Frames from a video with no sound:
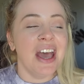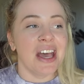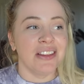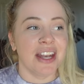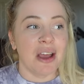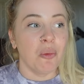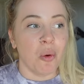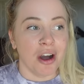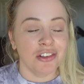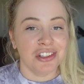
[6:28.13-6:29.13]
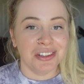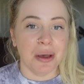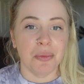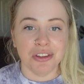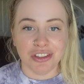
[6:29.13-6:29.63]
And then I watched
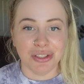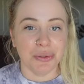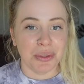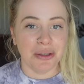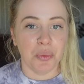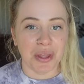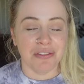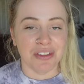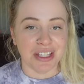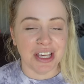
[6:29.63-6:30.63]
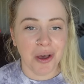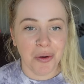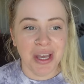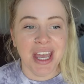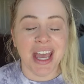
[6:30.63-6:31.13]
someone's two week wait
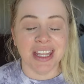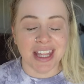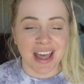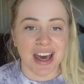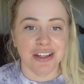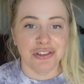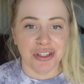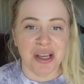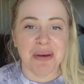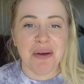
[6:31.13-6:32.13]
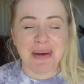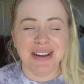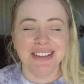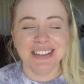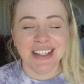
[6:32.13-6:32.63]
video and they had a dream
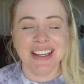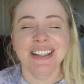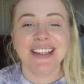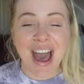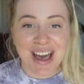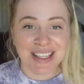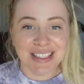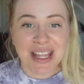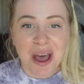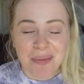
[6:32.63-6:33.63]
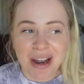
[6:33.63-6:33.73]
about a snake attacking them.